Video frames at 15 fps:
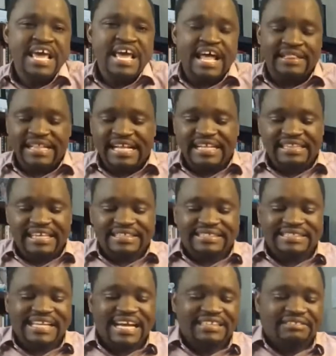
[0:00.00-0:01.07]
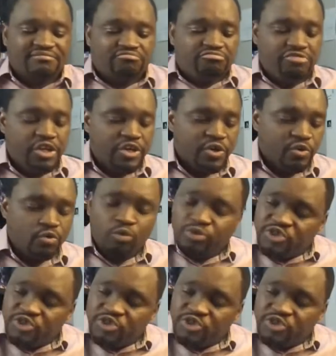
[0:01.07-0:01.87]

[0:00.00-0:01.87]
and then they start, you know,